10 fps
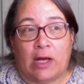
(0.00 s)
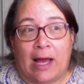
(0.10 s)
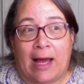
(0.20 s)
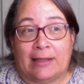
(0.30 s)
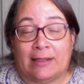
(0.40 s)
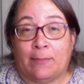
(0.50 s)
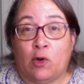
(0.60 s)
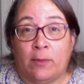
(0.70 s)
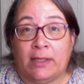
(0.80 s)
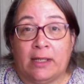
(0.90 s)
At the
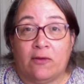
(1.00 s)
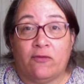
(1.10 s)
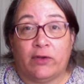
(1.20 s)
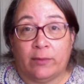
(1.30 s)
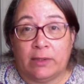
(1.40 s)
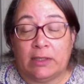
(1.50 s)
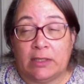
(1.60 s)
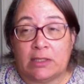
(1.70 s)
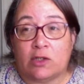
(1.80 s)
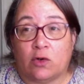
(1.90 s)
moment that I'm filming
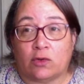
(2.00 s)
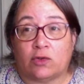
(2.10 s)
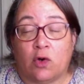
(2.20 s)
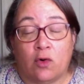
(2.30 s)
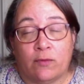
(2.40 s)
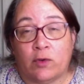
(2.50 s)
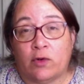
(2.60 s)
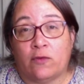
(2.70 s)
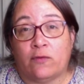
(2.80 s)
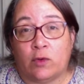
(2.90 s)
this in
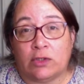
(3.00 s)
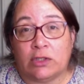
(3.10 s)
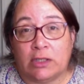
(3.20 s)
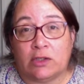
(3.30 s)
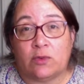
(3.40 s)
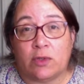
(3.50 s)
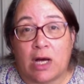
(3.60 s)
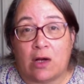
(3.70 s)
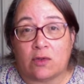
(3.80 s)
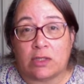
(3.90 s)
October 14,
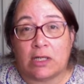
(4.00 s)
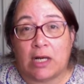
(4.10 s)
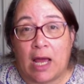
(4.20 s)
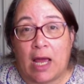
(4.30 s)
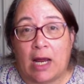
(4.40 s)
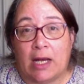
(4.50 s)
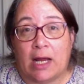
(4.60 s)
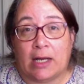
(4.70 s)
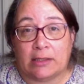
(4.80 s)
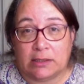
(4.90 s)

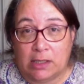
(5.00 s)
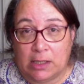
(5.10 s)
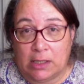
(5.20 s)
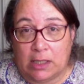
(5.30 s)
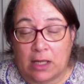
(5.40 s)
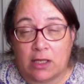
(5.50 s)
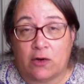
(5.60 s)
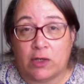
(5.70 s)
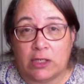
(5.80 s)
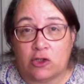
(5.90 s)
2019, there
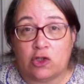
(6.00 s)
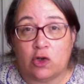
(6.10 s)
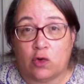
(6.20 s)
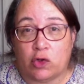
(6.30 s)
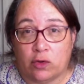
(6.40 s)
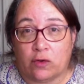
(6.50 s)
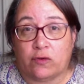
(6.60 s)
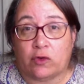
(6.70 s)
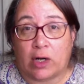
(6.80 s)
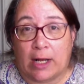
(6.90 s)
is no cure
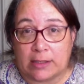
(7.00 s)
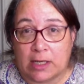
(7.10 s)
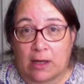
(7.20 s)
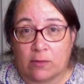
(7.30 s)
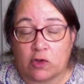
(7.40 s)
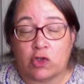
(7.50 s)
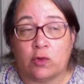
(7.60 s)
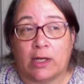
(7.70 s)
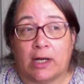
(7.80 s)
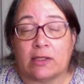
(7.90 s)
for Alzheimer's. You
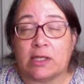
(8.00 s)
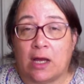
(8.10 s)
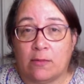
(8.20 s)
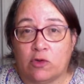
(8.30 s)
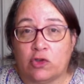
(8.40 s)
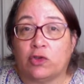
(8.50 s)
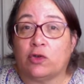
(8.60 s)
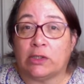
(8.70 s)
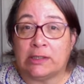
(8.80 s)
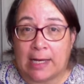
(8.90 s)
get Alzheimer's, you're
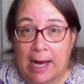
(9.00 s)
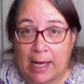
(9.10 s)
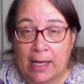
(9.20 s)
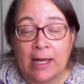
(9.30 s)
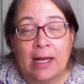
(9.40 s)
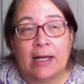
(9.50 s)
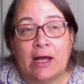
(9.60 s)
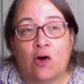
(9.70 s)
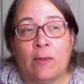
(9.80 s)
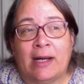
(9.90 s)
going to die.
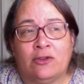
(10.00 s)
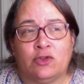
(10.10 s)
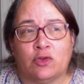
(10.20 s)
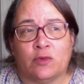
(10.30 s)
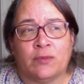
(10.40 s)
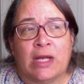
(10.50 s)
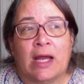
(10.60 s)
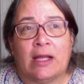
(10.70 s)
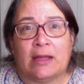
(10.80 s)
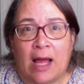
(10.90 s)
Now, mind you,
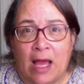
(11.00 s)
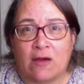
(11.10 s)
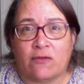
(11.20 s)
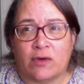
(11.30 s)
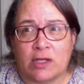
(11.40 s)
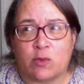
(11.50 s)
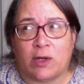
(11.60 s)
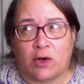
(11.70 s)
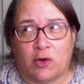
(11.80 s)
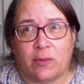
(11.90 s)
life is
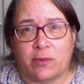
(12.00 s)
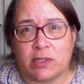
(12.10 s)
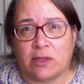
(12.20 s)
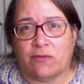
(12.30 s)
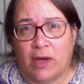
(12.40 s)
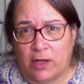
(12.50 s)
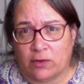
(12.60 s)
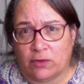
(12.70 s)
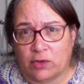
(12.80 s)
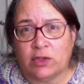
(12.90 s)
100%
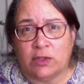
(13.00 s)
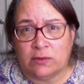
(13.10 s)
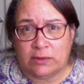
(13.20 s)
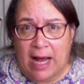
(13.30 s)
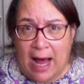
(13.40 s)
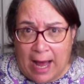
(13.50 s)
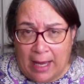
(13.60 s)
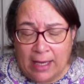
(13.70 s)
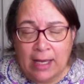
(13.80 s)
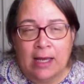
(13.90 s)
fatal. You're going to die.